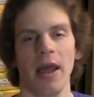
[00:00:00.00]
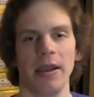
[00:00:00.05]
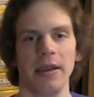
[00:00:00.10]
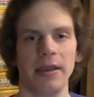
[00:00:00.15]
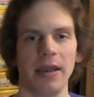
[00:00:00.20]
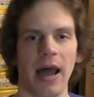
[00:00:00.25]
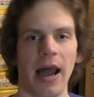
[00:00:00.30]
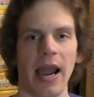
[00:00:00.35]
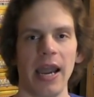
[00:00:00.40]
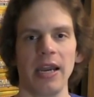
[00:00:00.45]

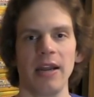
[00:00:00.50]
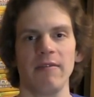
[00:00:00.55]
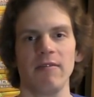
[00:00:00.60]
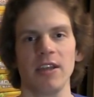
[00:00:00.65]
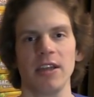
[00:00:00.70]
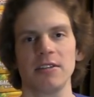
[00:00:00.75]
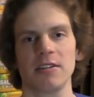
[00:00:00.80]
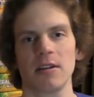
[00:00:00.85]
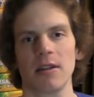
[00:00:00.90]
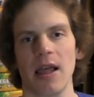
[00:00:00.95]
9 of
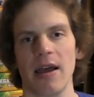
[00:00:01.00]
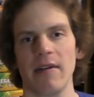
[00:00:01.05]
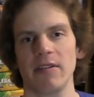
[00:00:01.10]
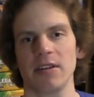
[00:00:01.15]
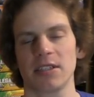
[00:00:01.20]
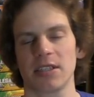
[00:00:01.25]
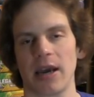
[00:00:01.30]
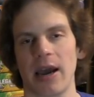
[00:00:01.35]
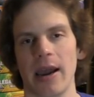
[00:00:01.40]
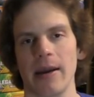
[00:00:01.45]
these
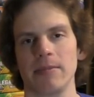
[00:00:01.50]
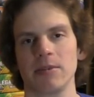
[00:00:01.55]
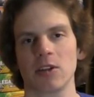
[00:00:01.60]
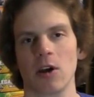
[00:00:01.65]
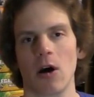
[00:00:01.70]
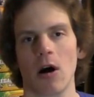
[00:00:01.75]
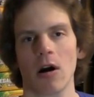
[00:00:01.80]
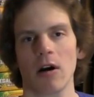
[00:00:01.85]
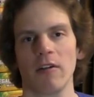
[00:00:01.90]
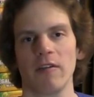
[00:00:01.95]
11 types
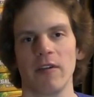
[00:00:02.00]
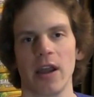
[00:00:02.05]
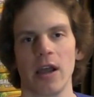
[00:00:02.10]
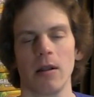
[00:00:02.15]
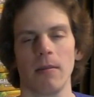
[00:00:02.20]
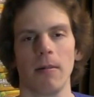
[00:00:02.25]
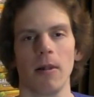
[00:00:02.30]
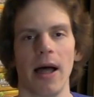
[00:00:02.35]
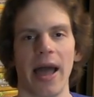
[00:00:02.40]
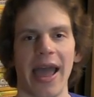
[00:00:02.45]
are
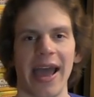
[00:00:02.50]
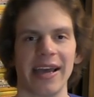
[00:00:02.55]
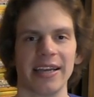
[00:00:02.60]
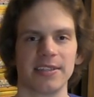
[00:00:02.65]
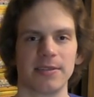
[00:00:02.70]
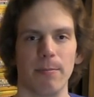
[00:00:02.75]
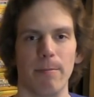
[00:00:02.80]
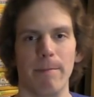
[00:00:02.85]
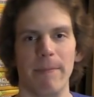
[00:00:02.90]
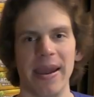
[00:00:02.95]
available
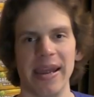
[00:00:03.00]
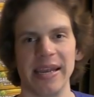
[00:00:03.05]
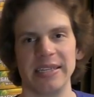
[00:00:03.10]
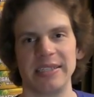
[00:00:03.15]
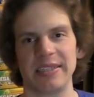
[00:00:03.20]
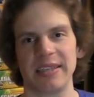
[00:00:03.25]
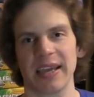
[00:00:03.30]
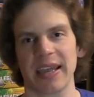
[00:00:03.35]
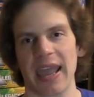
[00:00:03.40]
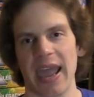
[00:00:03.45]
as
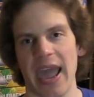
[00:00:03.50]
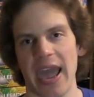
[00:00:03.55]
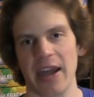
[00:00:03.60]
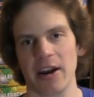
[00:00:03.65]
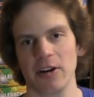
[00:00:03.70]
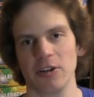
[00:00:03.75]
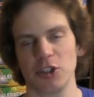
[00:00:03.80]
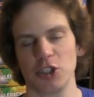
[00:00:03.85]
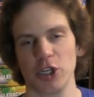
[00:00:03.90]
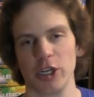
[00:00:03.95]
basic
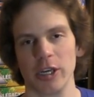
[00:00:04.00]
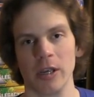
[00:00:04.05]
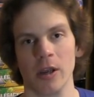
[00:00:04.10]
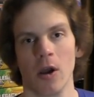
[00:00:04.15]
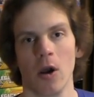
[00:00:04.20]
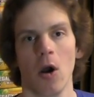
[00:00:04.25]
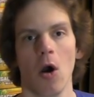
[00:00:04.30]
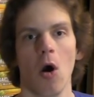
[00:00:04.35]
energy.